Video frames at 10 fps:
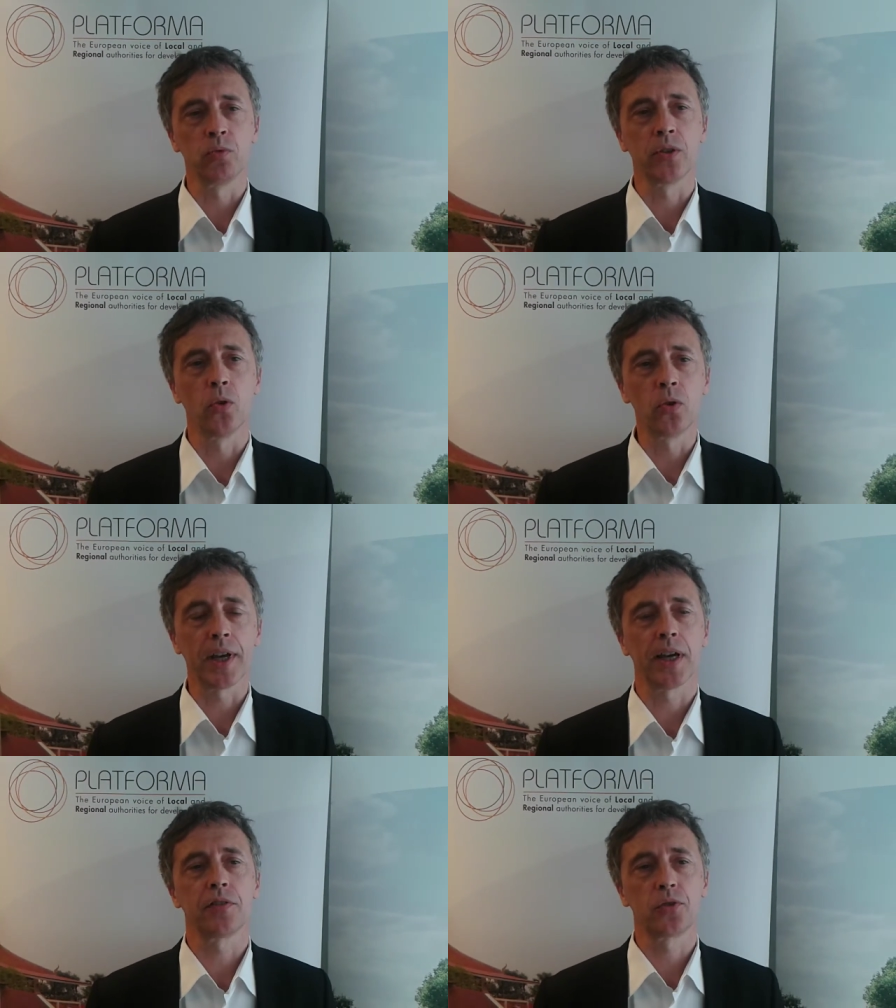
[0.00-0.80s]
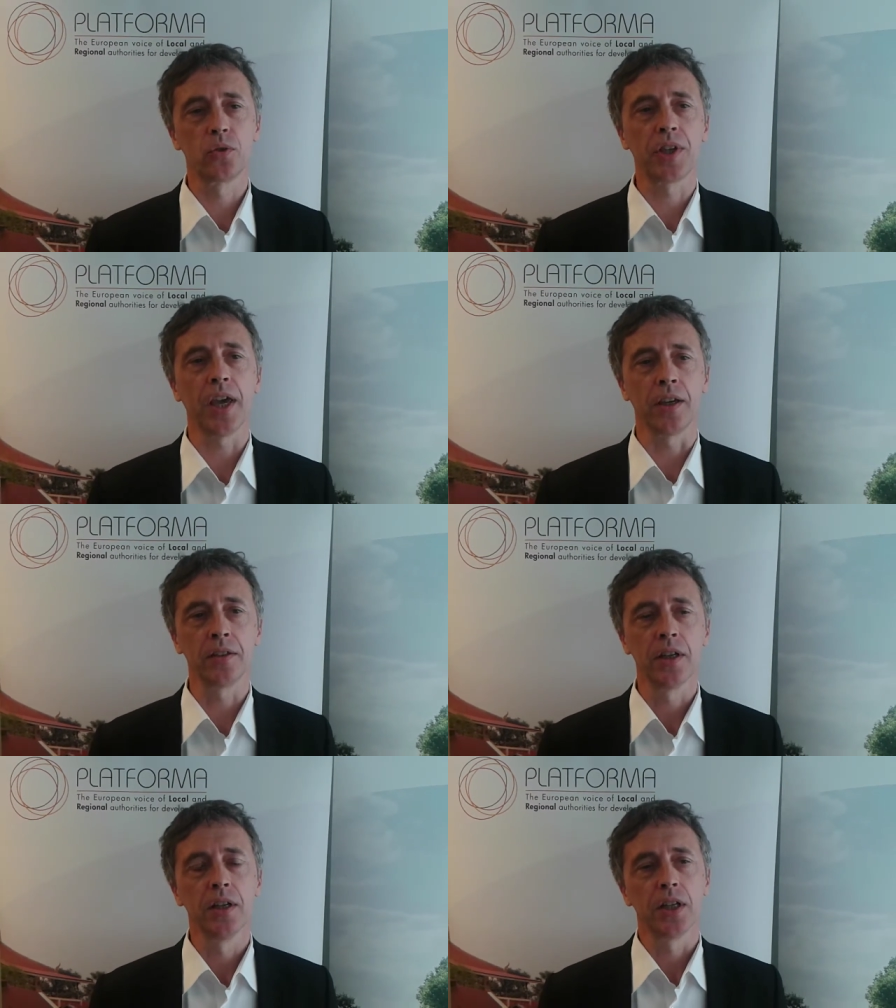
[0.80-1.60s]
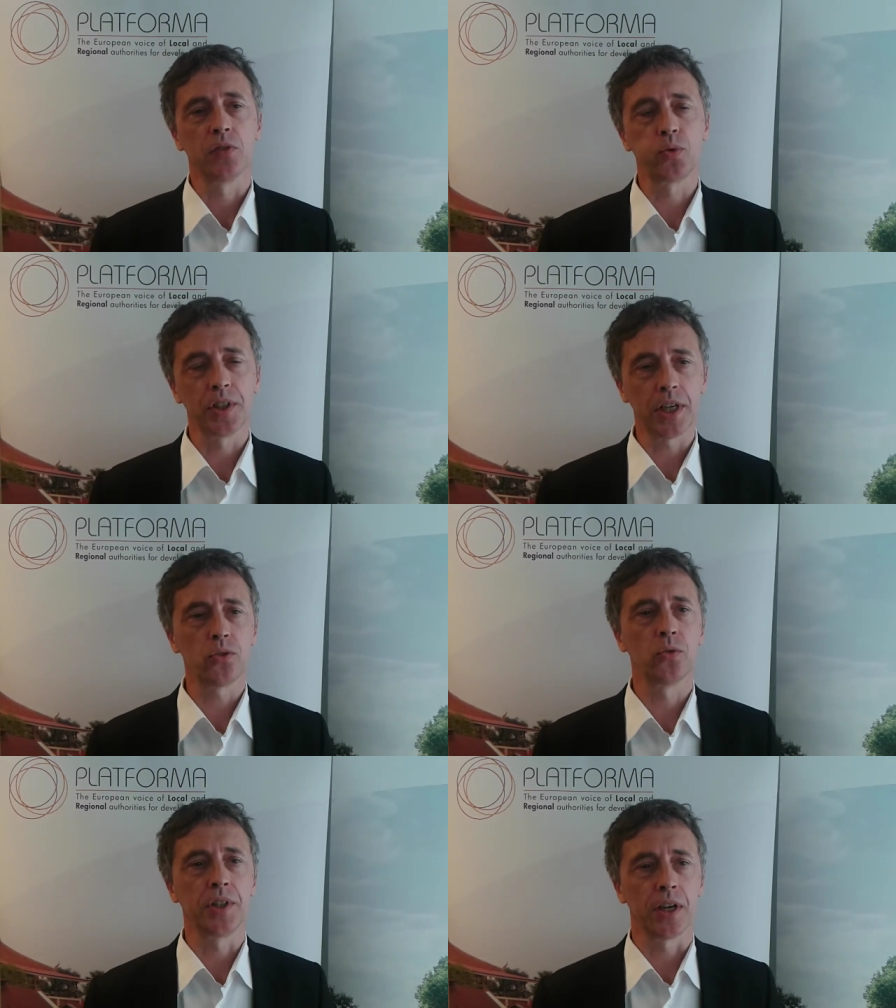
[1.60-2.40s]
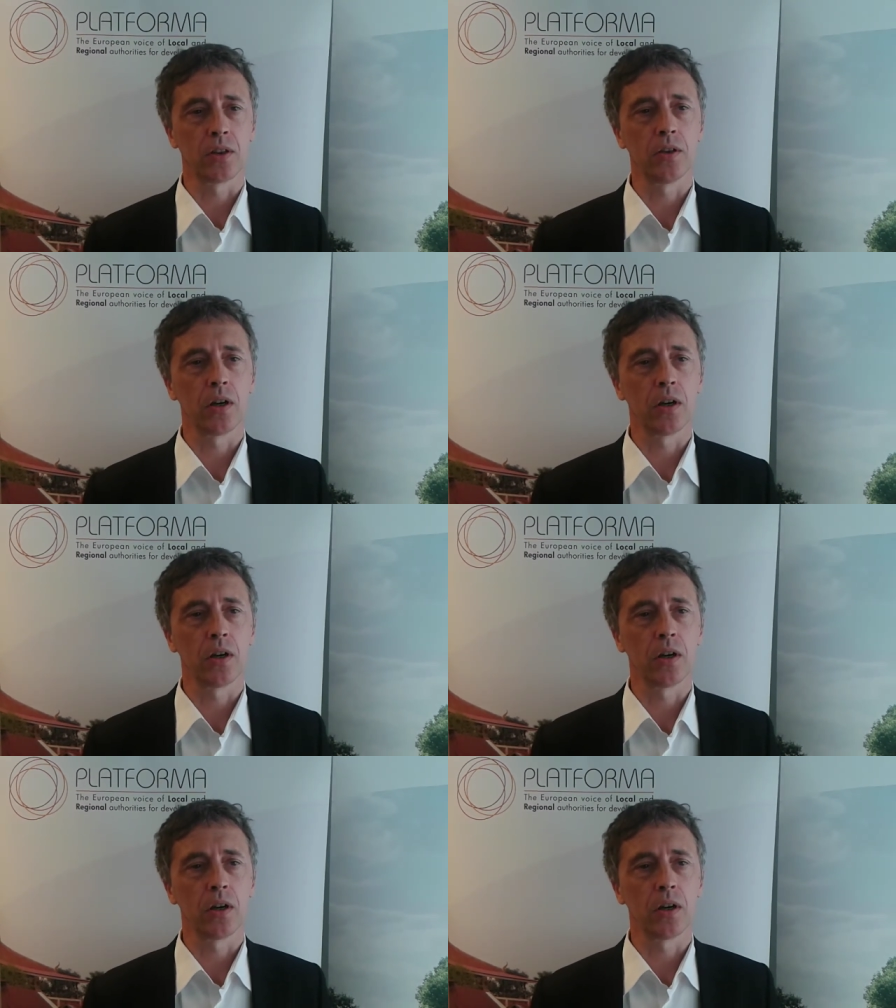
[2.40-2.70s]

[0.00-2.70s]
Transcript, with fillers: we all have to gain if we get together